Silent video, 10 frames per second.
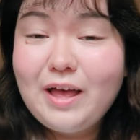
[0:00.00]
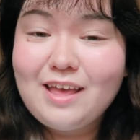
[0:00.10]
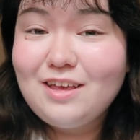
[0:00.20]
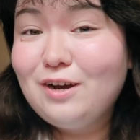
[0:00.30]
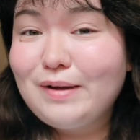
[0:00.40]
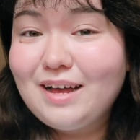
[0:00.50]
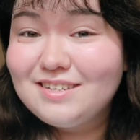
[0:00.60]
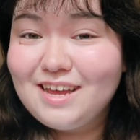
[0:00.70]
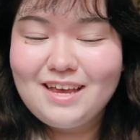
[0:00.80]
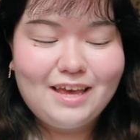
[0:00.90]
but you know what? I'll
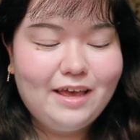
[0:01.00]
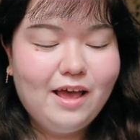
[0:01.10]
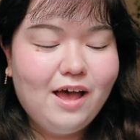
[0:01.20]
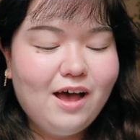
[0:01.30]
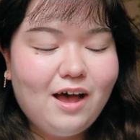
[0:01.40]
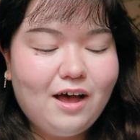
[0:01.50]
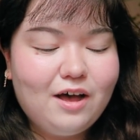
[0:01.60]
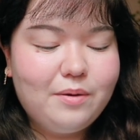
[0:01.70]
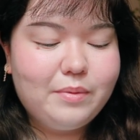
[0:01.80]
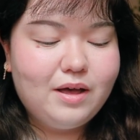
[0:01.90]
take it.
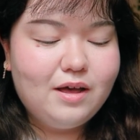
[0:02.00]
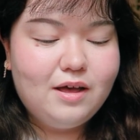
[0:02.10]
Um,